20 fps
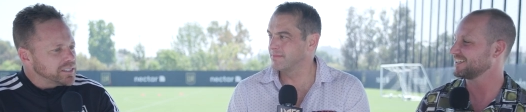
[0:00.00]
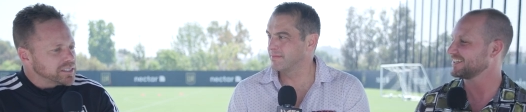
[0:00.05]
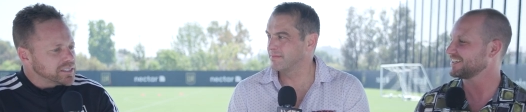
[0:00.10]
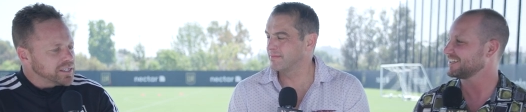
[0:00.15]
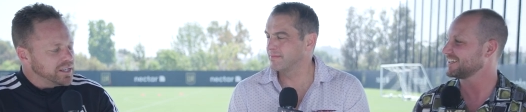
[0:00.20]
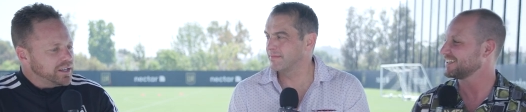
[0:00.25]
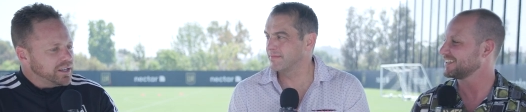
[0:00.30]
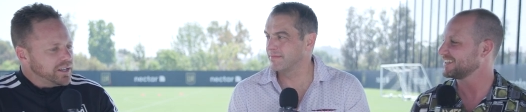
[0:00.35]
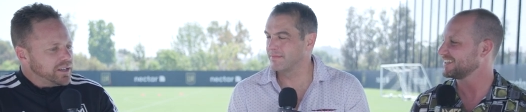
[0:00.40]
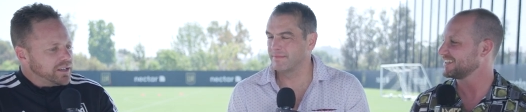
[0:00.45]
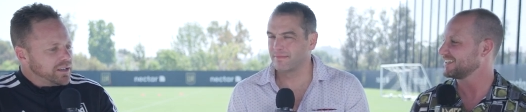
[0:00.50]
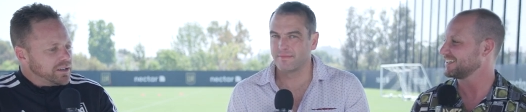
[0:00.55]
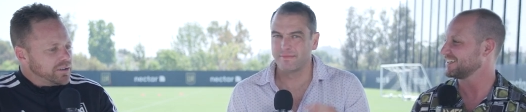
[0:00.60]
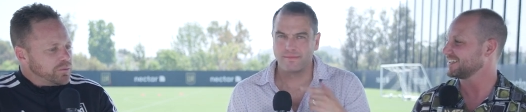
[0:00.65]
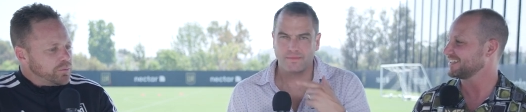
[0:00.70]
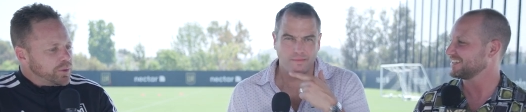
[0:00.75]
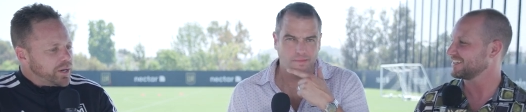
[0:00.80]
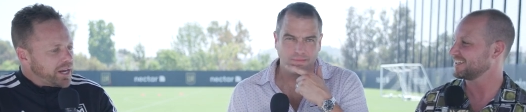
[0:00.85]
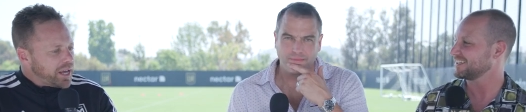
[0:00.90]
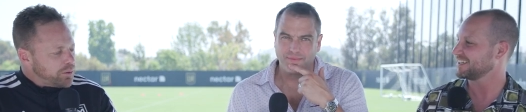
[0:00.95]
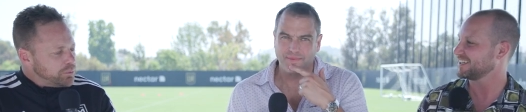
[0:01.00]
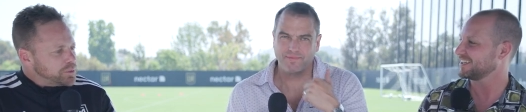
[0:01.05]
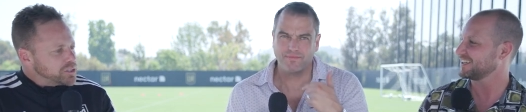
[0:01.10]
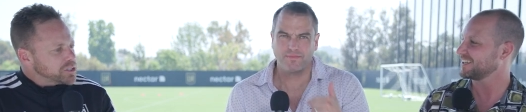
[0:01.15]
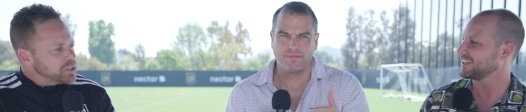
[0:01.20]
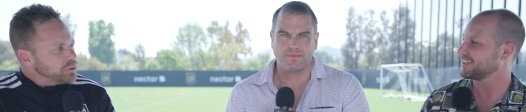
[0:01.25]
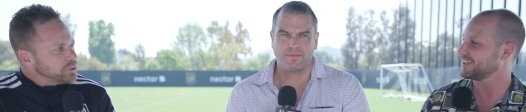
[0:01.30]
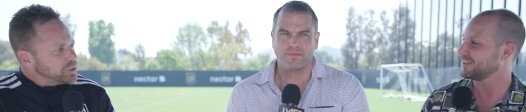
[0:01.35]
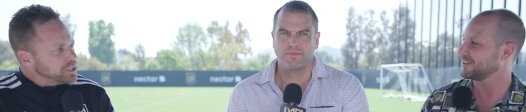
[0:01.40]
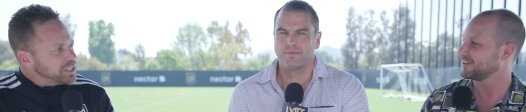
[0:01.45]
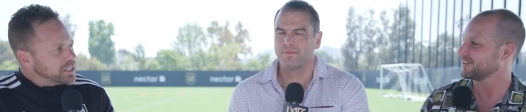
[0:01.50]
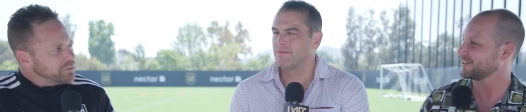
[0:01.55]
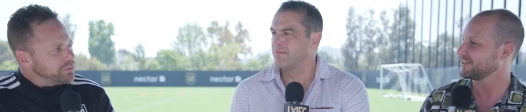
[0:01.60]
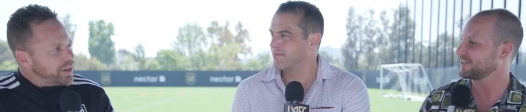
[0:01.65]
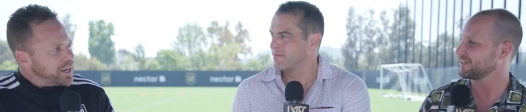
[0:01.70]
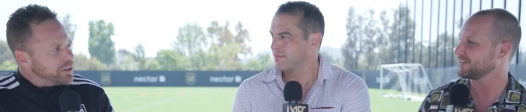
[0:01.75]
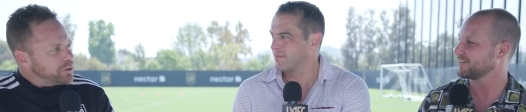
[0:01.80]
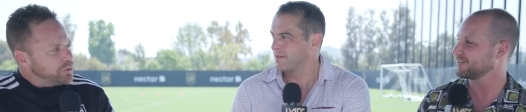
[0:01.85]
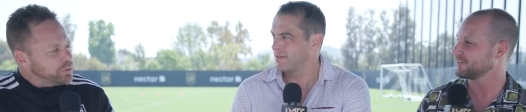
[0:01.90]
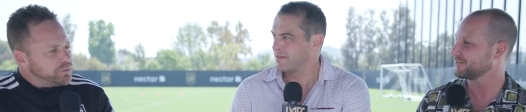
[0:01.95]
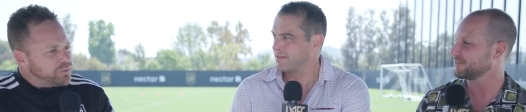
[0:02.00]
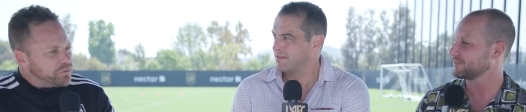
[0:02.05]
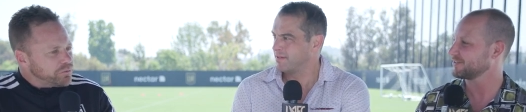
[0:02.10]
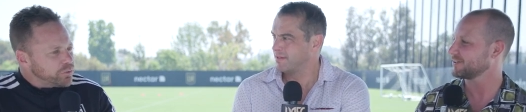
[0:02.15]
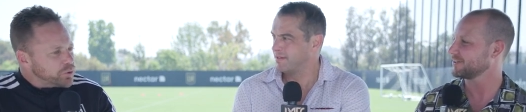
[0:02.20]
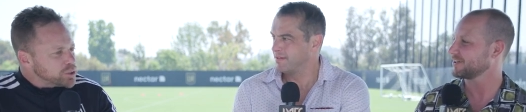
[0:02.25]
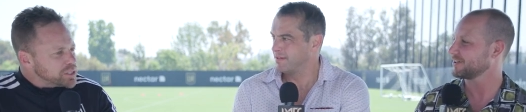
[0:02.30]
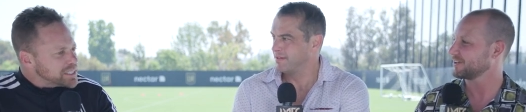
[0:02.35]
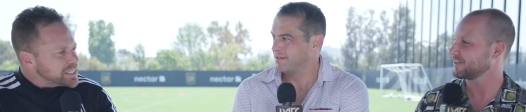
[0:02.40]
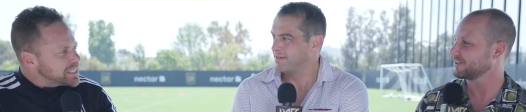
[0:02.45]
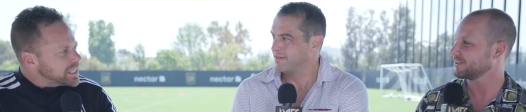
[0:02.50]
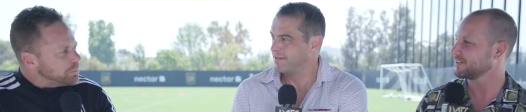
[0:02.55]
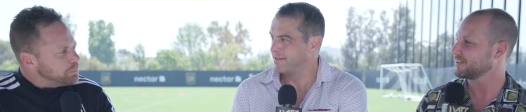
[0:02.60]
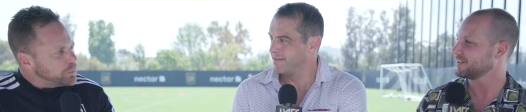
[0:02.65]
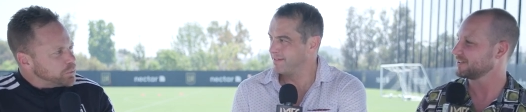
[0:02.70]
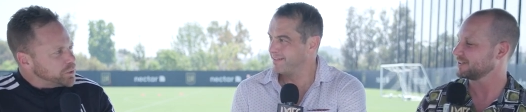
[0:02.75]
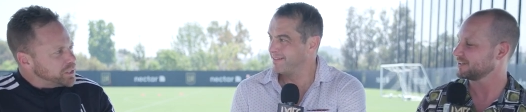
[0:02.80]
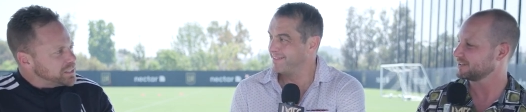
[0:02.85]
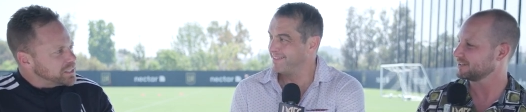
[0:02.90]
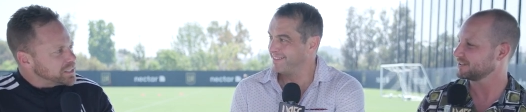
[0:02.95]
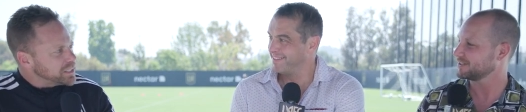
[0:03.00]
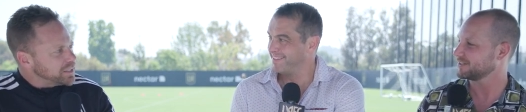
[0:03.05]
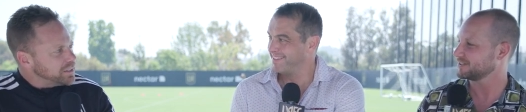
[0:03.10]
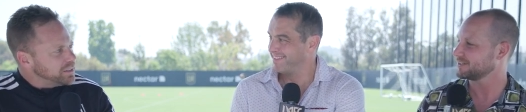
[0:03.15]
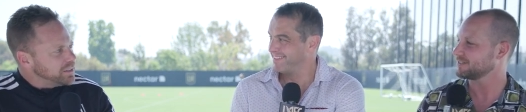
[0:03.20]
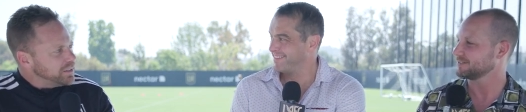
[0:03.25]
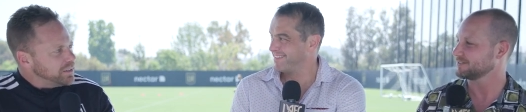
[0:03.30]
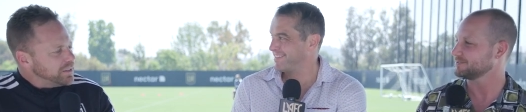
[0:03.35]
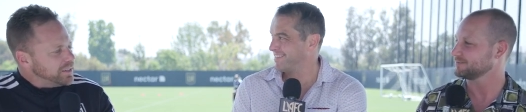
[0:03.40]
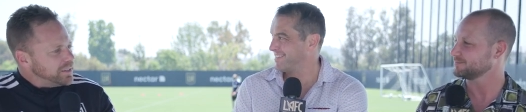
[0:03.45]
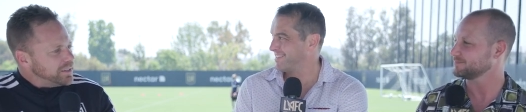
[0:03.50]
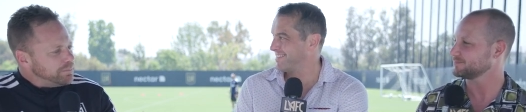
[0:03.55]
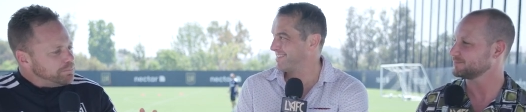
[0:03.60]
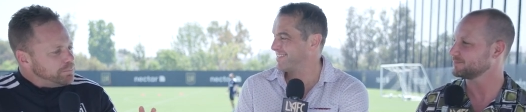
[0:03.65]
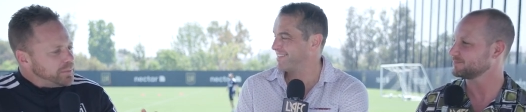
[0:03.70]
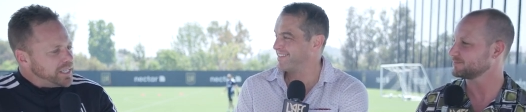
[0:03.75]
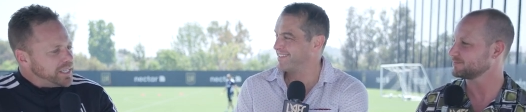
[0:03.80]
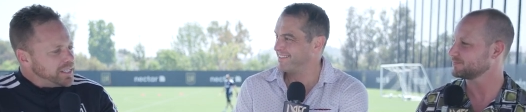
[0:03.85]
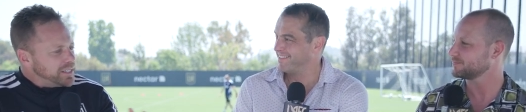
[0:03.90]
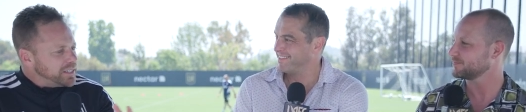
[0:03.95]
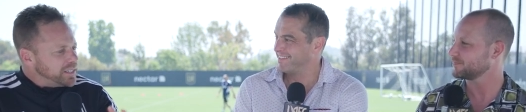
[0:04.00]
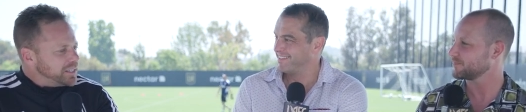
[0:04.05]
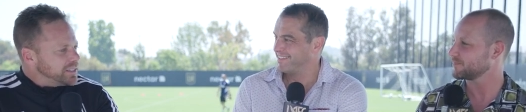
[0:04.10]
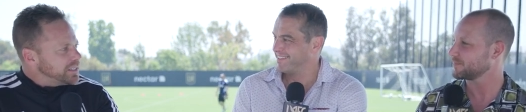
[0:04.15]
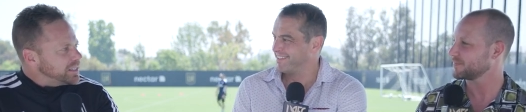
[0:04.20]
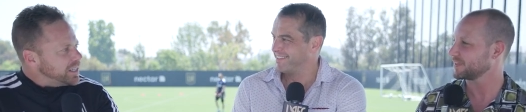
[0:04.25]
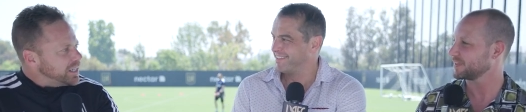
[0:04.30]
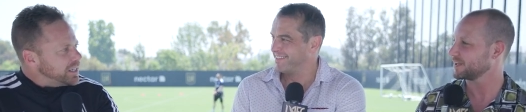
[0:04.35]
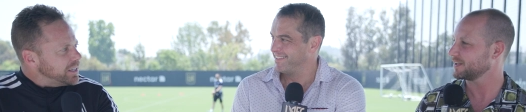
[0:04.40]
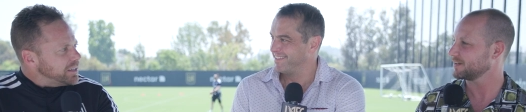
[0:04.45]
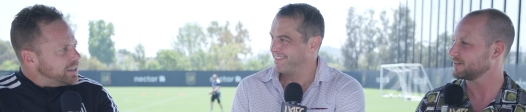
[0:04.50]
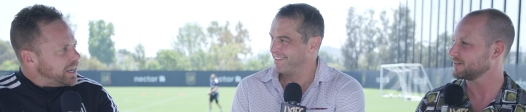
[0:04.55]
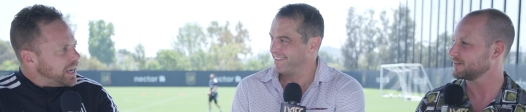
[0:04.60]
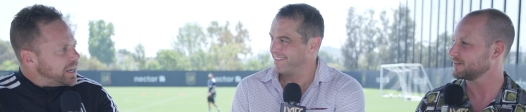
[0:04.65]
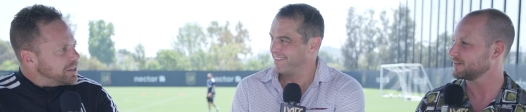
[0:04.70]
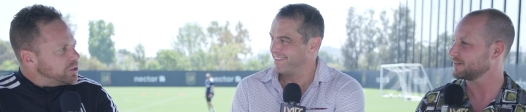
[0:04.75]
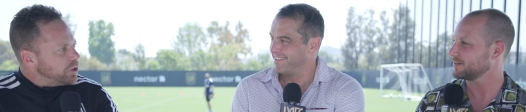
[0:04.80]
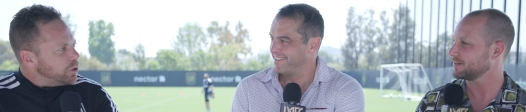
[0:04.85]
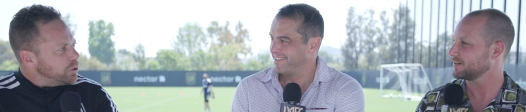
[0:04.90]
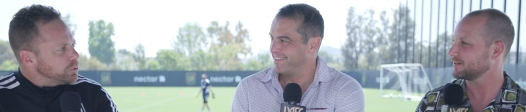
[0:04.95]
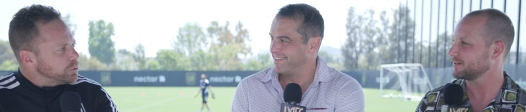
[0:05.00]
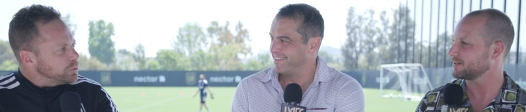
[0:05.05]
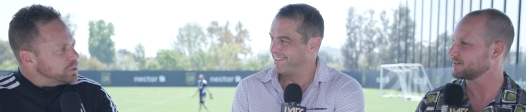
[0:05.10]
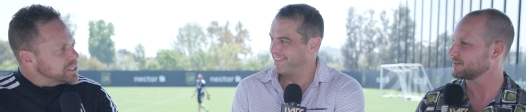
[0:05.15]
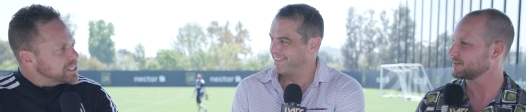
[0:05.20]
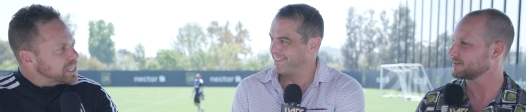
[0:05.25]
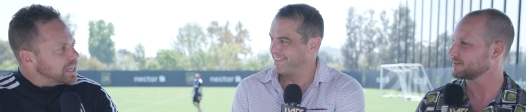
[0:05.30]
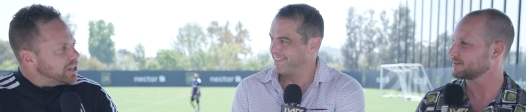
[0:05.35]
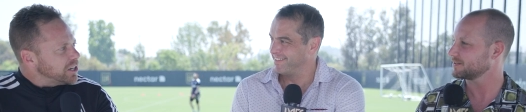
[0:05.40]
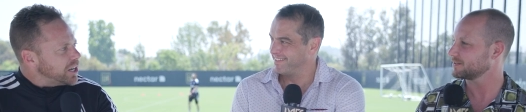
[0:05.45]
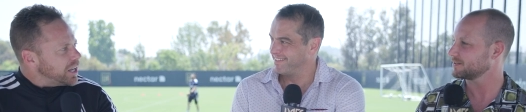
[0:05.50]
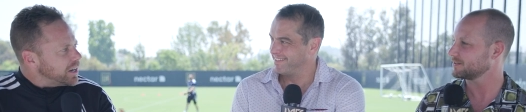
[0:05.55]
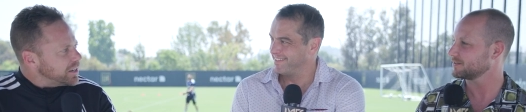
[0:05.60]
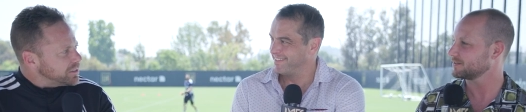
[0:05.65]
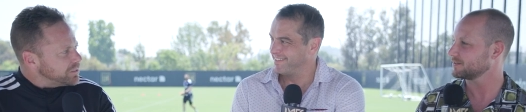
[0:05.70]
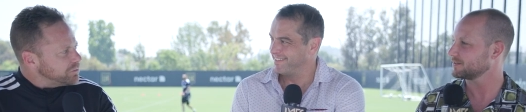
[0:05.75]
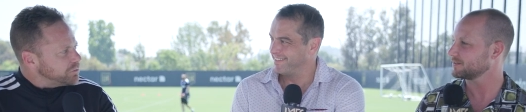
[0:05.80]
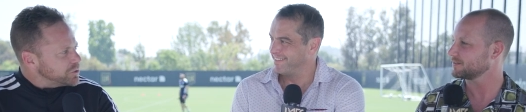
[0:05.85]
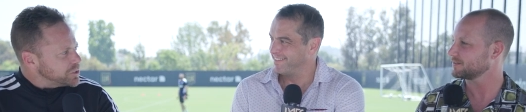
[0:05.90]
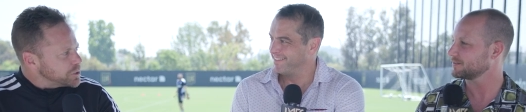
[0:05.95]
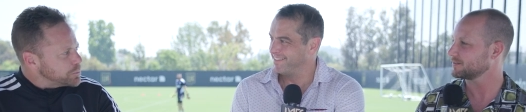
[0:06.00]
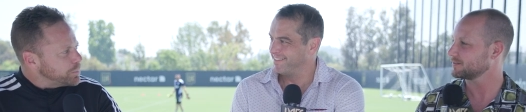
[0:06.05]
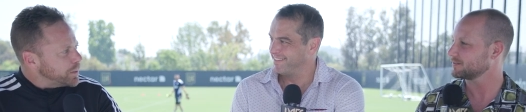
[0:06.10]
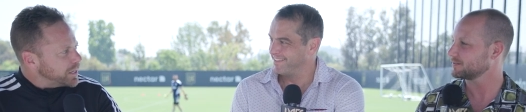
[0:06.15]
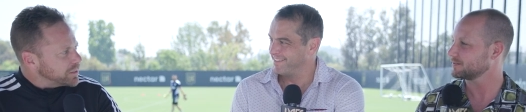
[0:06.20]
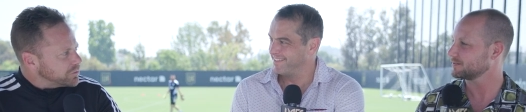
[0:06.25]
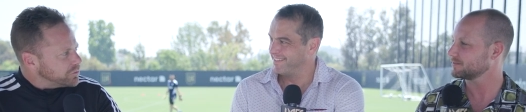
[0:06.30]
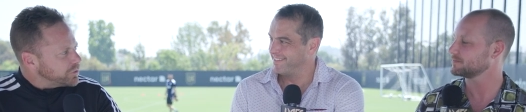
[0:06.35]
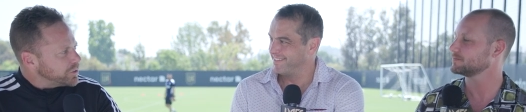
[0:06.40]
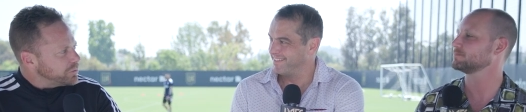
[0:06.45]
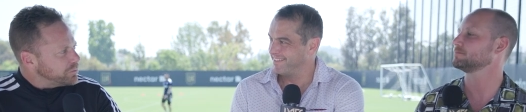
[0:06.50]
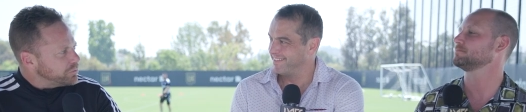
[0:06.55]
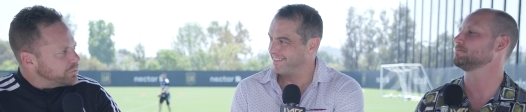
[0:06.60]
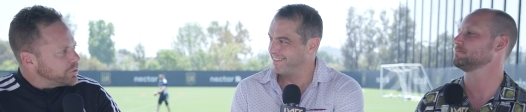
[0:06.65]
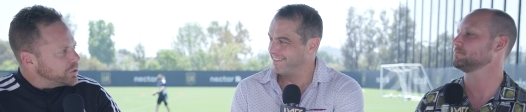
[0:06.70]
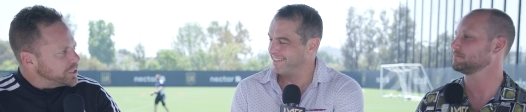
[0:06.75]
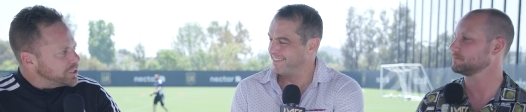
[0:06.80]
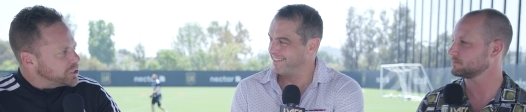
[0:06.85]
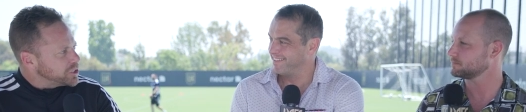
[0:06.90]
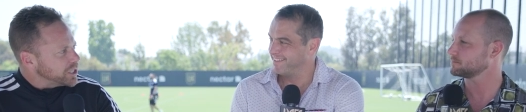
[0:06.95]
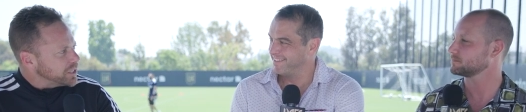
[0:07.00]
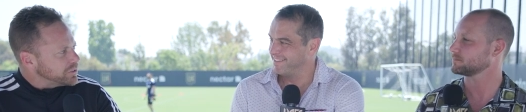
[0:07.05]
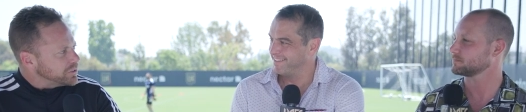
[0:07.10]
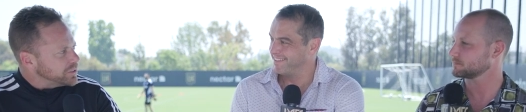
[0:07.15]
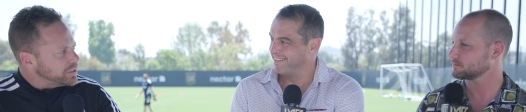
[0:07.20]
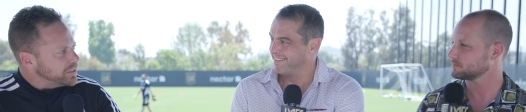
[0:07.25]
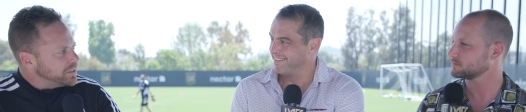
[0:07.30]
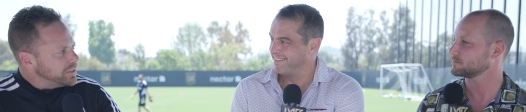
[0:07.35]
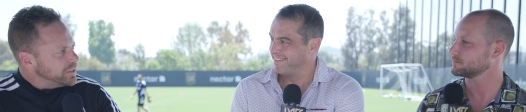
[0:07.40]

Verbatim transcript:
Speaker 1: is when I was coaching Vancouver, for some reason, me and Ilya had always a lot of respect for each other.